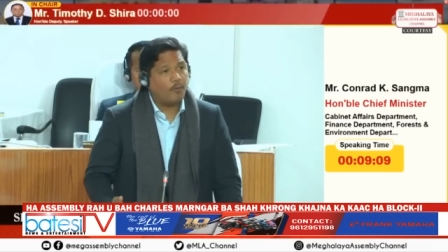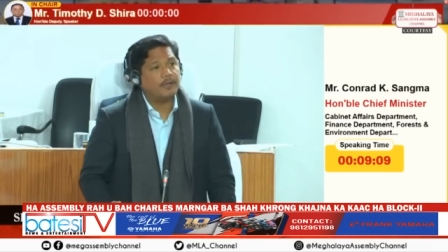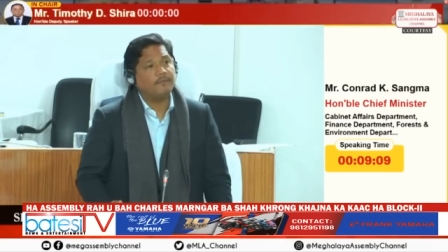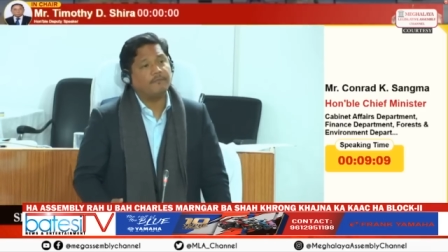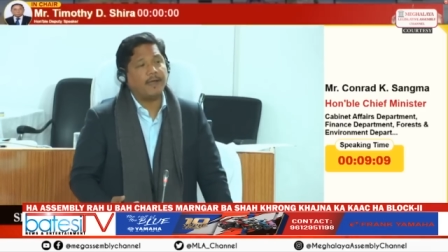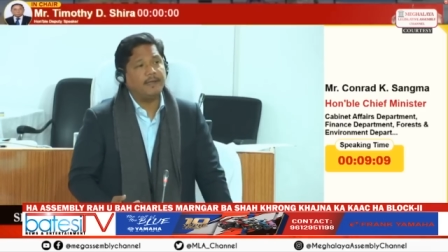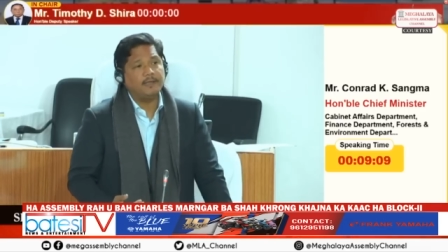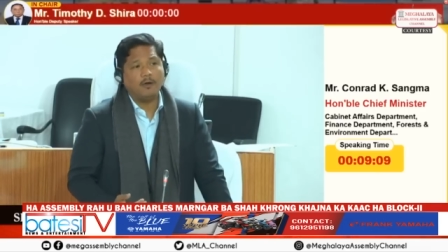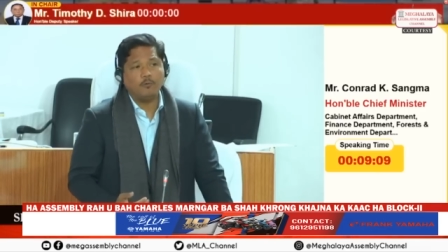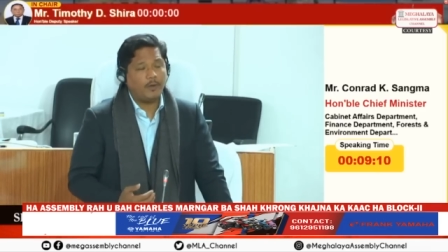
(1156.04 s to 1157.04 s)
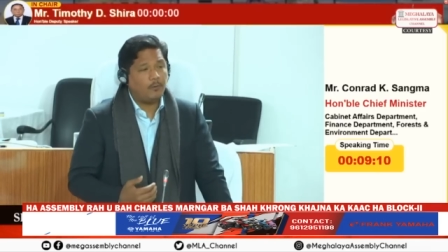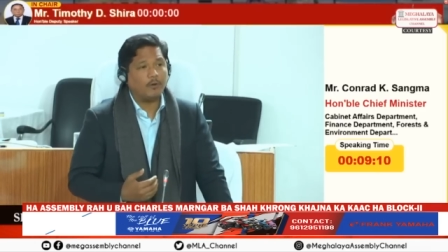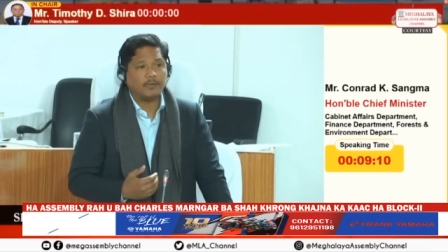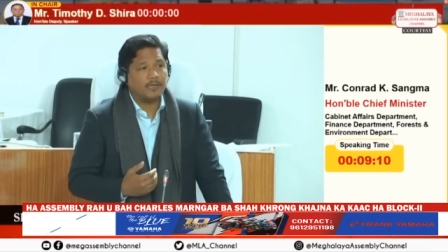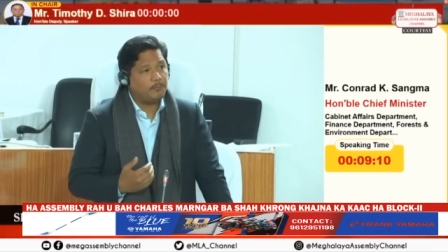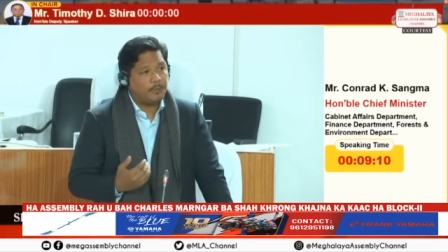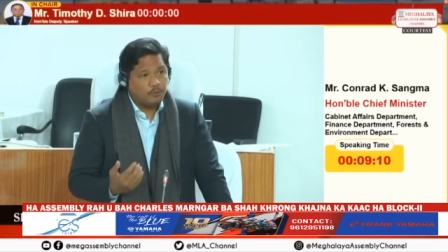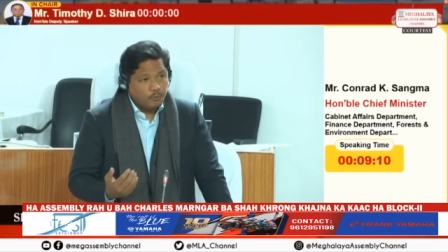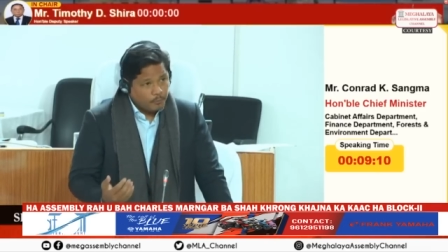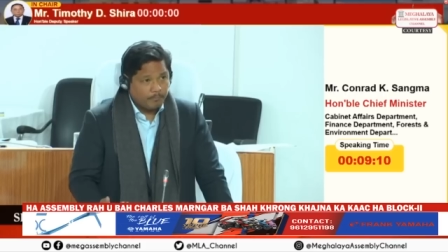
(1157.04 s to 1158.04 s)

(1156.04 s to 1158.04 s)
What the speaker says: and finding out, well, what can we do?